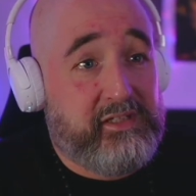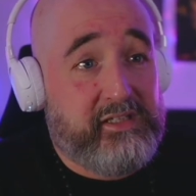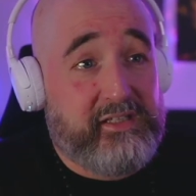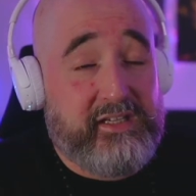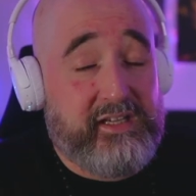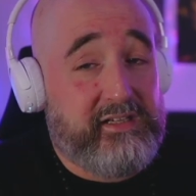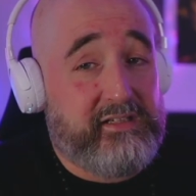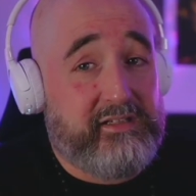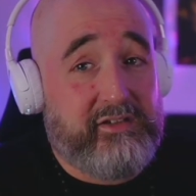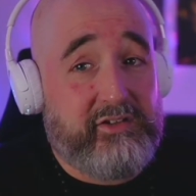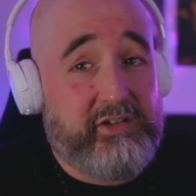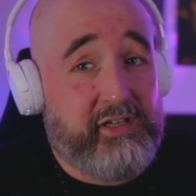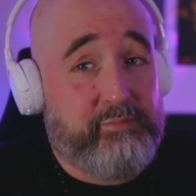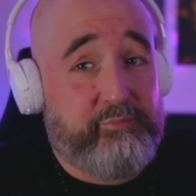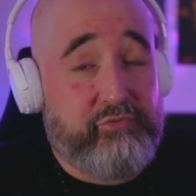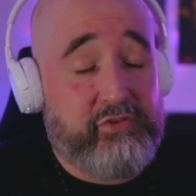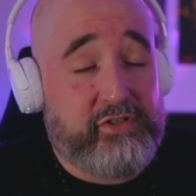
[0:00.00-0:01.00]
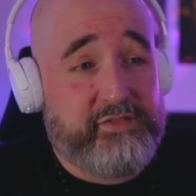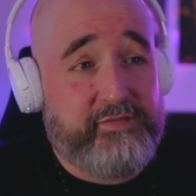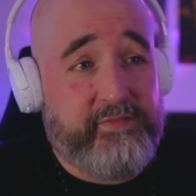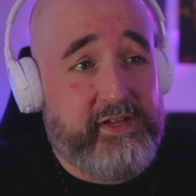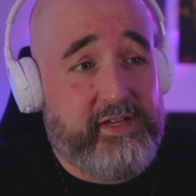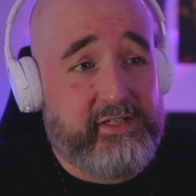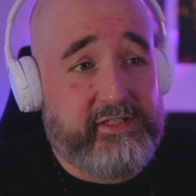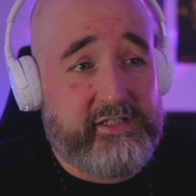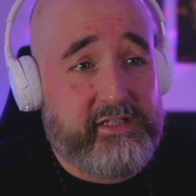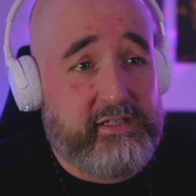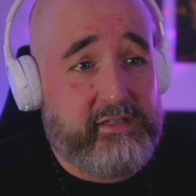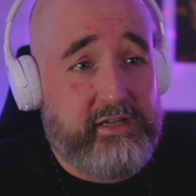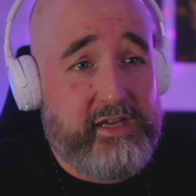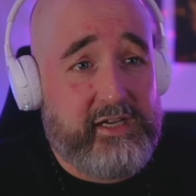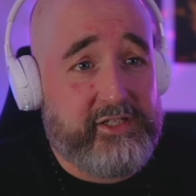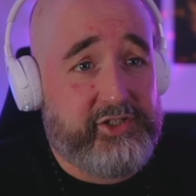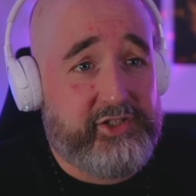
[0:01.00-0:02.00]
Again, look at the prosthetics
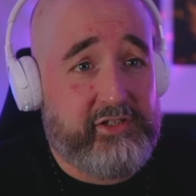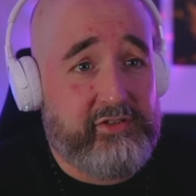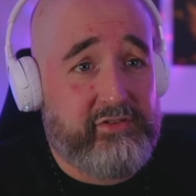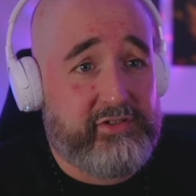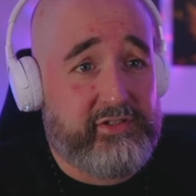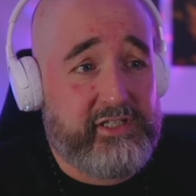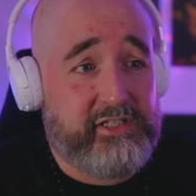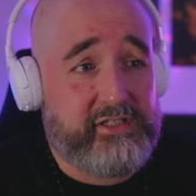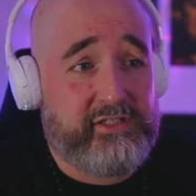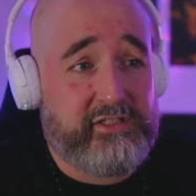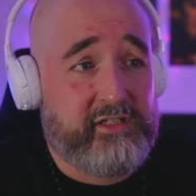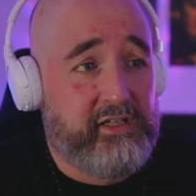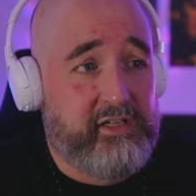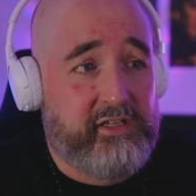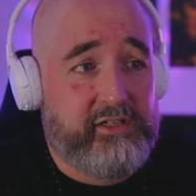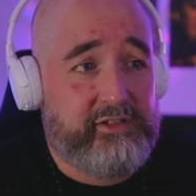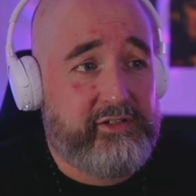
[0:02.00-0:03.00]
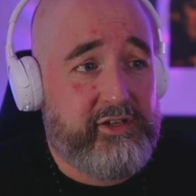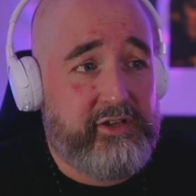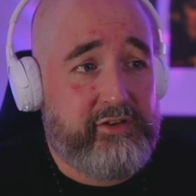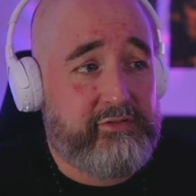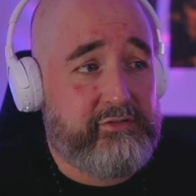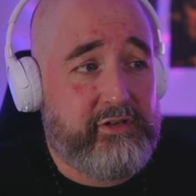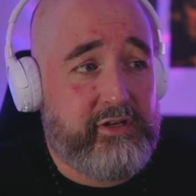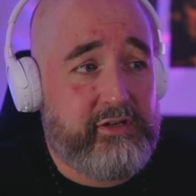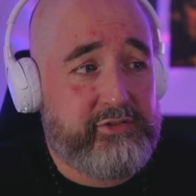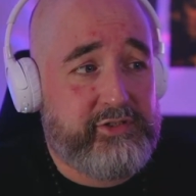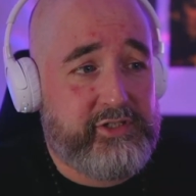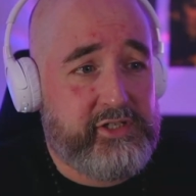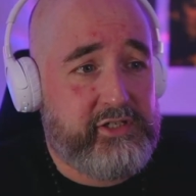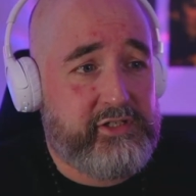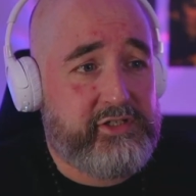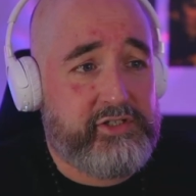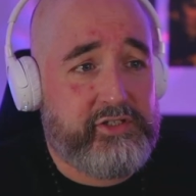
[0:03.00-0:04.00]
and how she looks. That's no, no
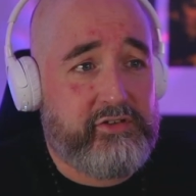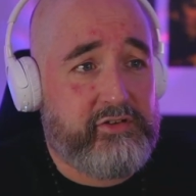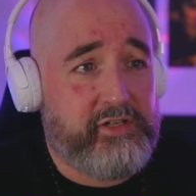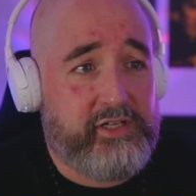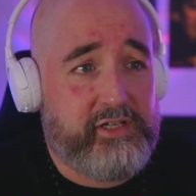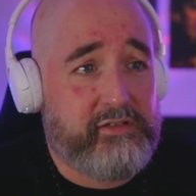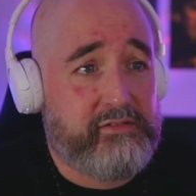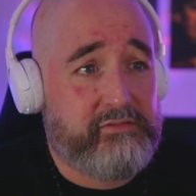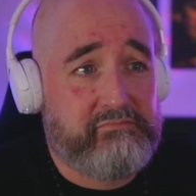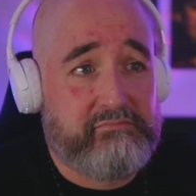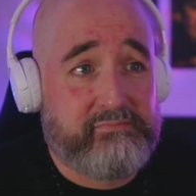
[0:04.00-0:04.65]
CGI.